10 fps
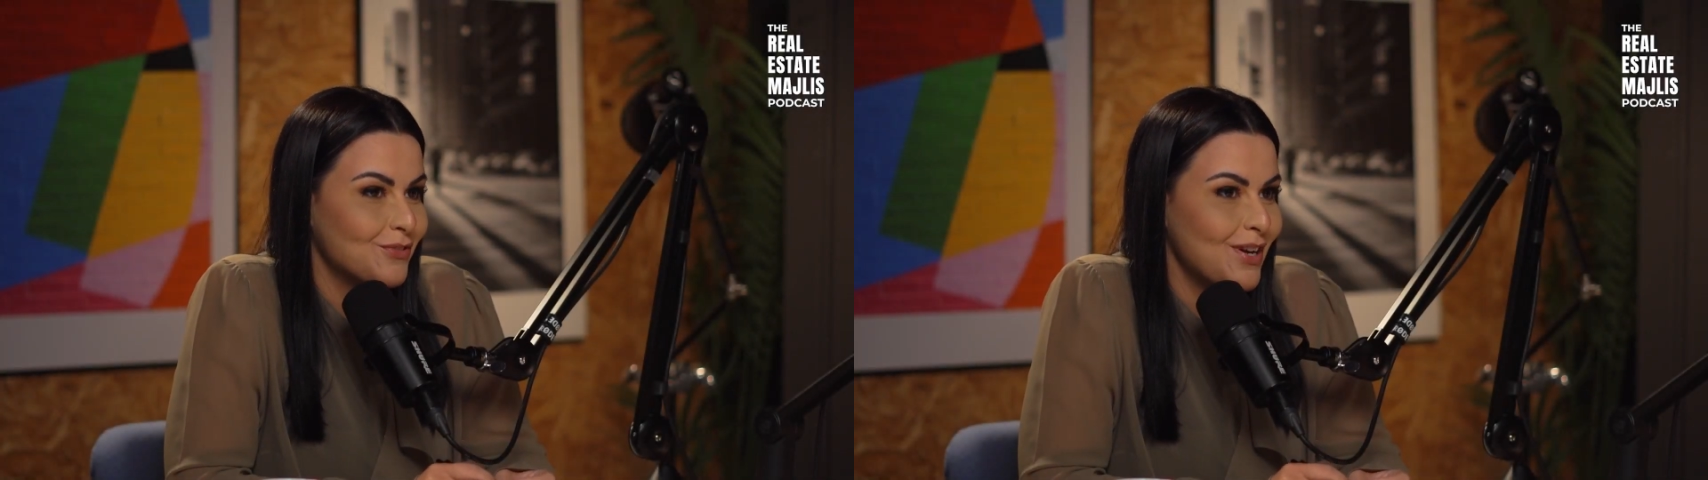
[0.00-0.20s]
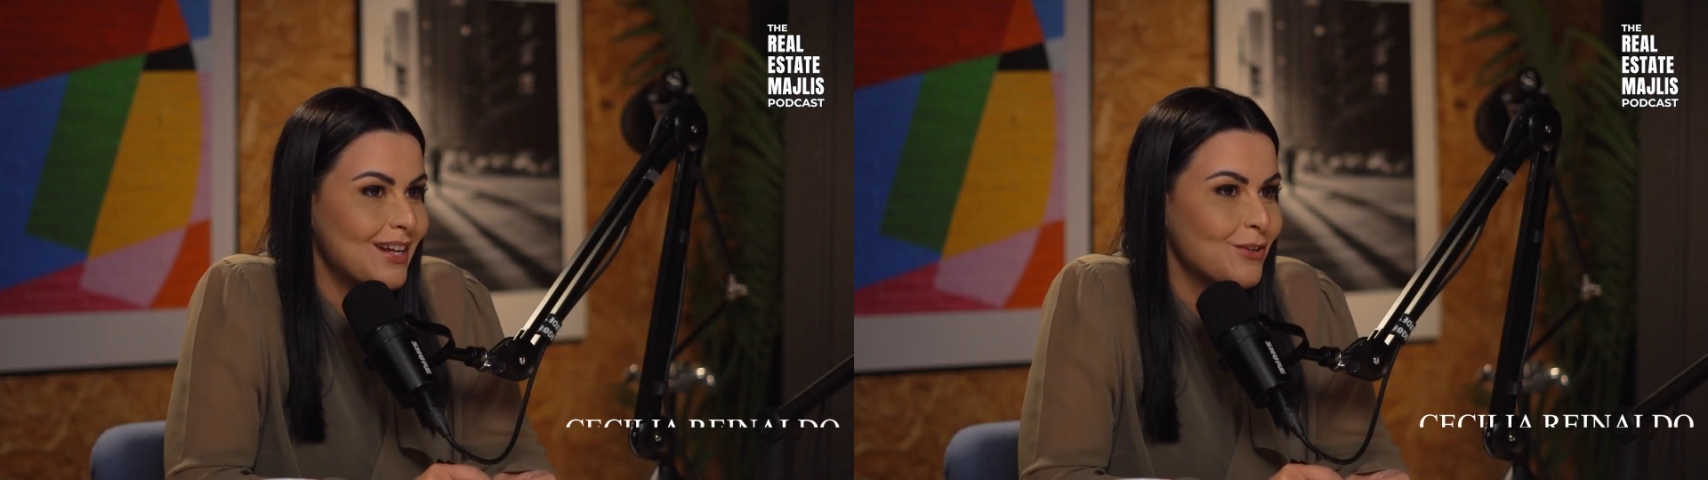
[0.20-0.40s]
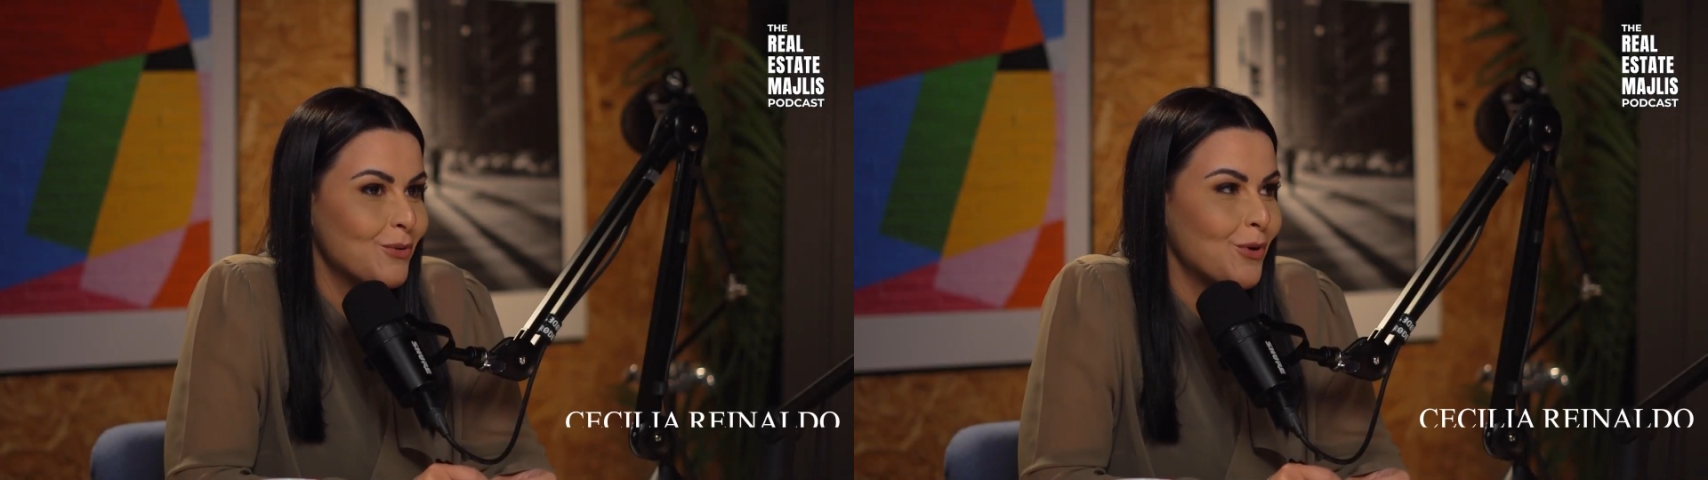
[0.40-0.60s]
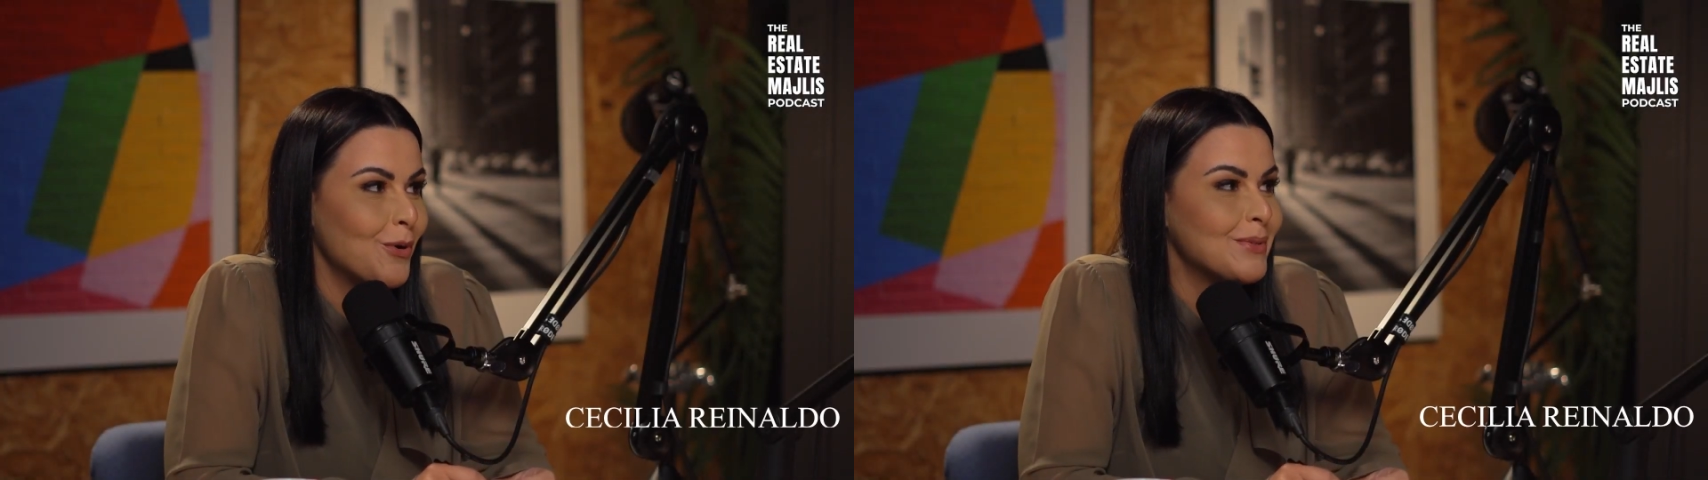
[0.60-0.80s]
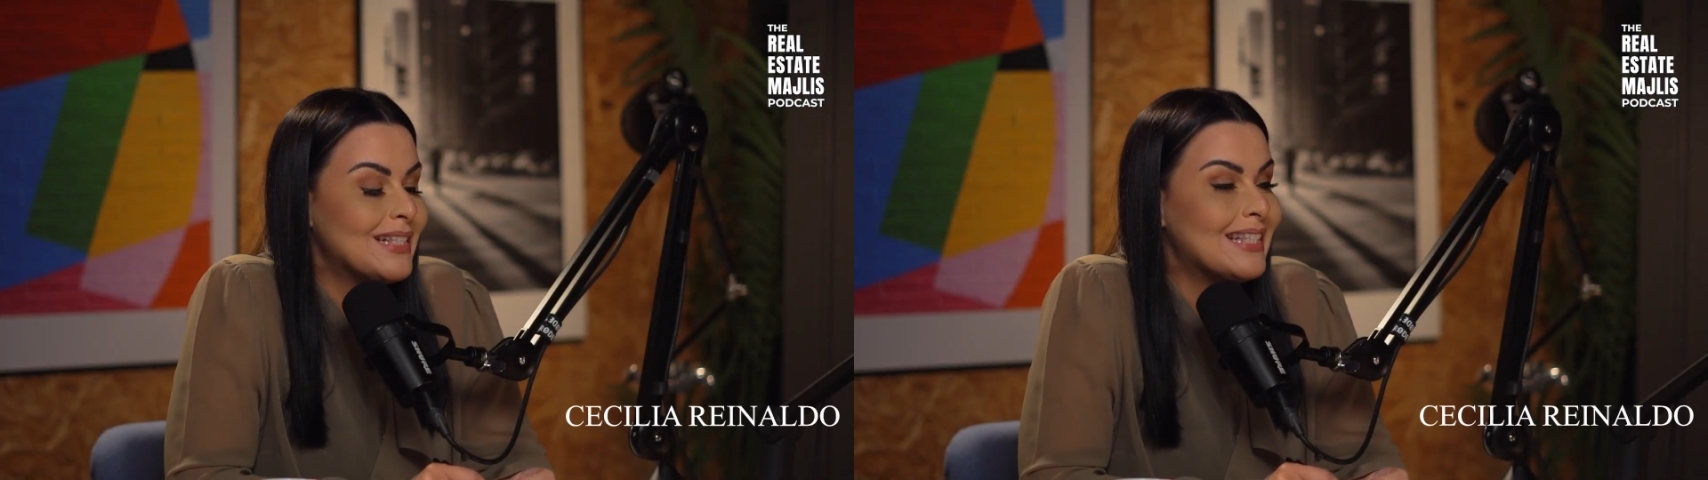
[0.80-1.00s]
a friend who
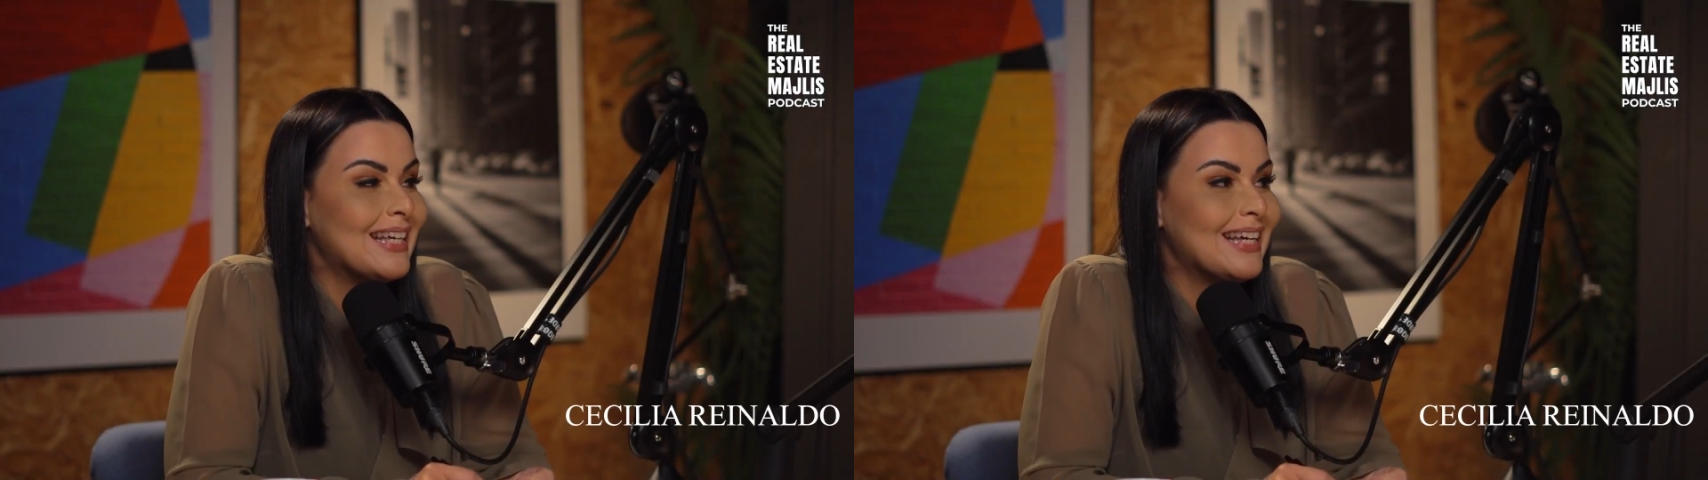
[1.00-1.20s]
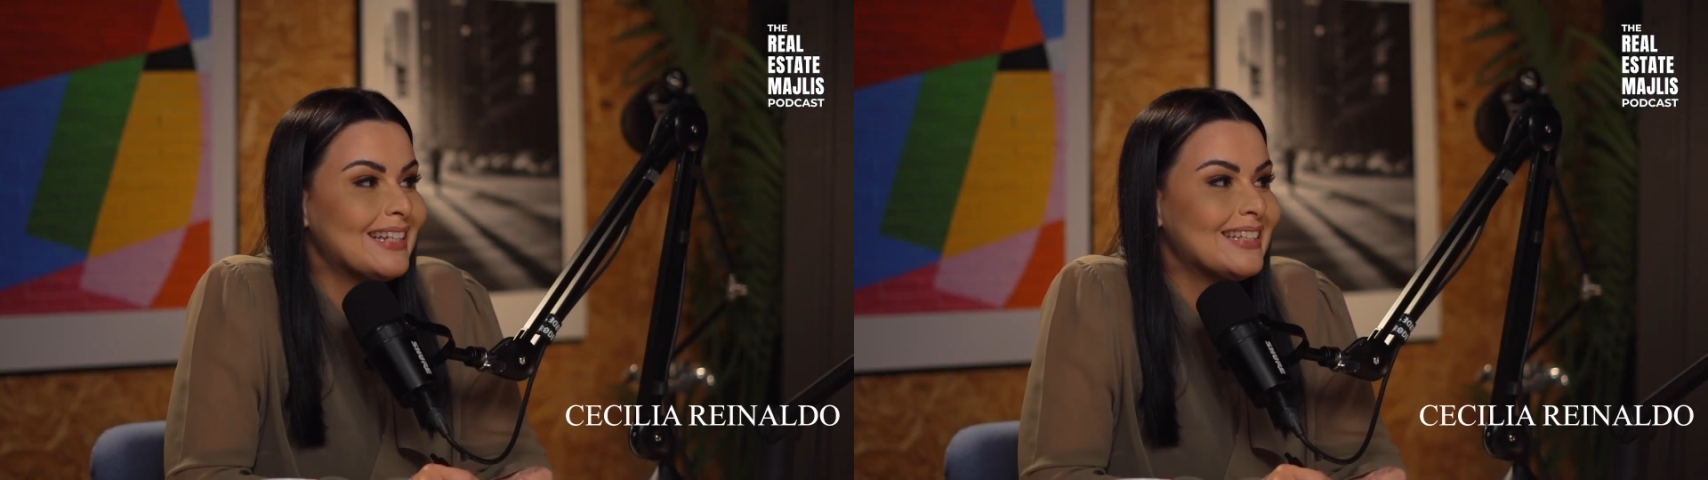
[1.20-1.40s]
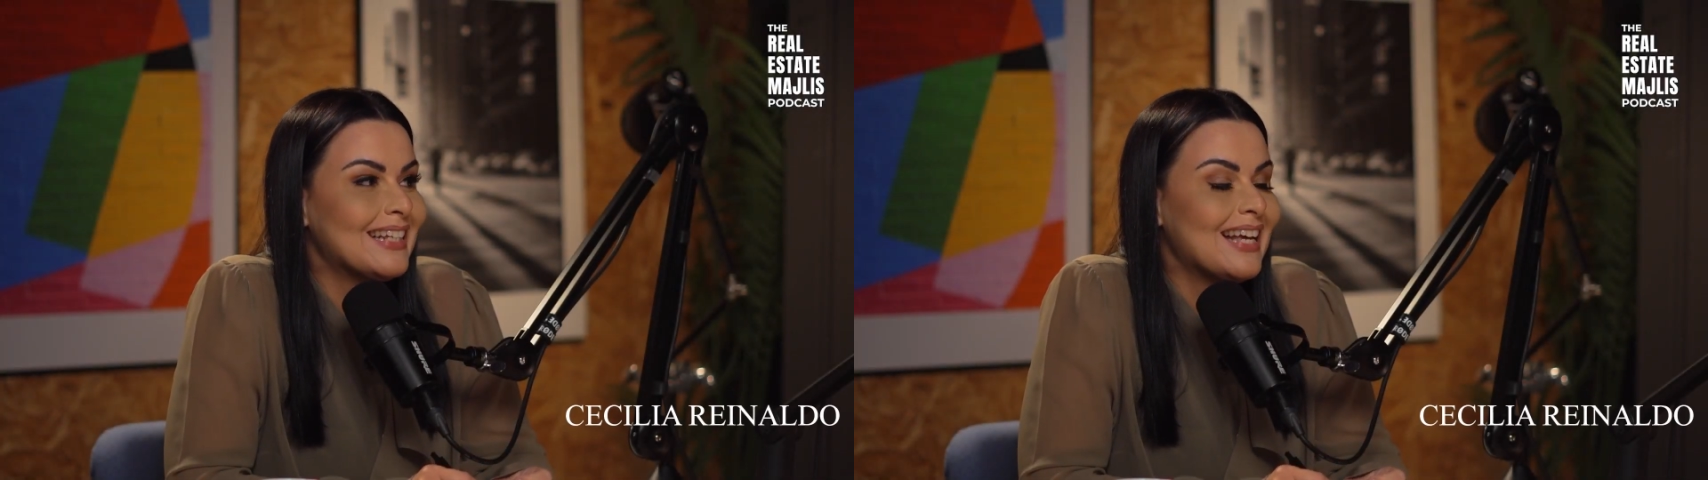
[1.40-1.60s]
came and said,